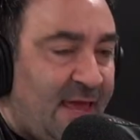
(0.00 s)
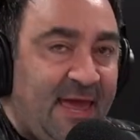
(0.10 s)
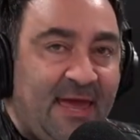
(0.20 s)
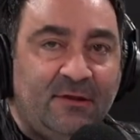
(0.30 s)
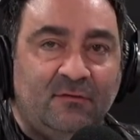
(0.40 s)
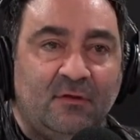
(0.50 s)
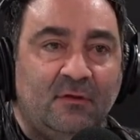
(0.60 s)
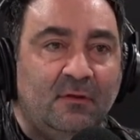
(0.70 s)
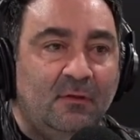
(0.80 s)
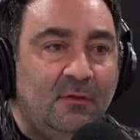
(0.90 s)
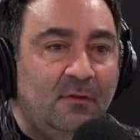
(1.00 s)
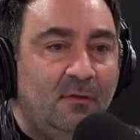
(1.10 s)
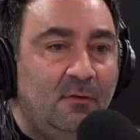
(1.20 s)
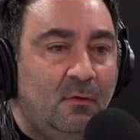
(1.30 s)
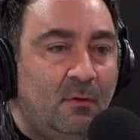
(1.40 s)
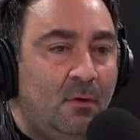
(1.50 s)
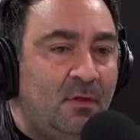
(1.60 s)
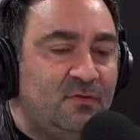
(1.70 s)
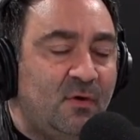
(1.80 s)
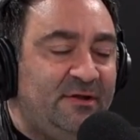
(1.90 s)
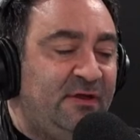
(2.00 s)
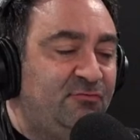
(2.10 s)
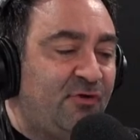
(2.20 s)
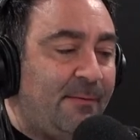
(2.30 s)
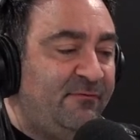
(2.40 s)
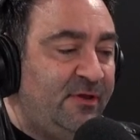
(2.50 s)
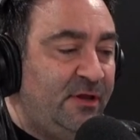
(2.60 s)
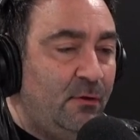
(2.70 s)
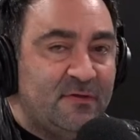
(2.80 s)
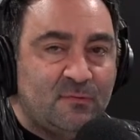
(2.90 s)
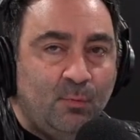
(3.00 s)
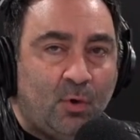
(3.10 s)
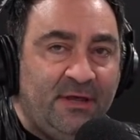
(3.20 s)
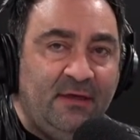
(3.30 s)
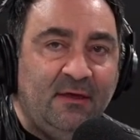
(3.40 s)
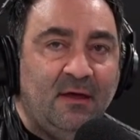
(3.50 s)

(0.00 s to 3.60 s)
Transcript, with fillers: And also, I did drop a video this morning.